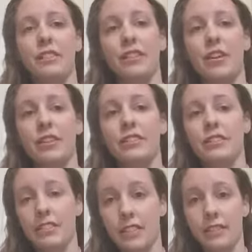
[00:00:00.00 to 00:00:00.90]
that causes
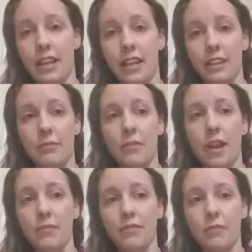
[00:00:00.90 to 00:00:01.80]
disease in
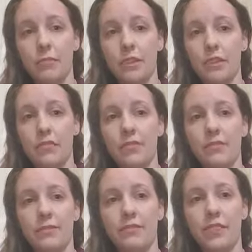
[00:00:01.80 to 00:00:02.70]
mammals and birds.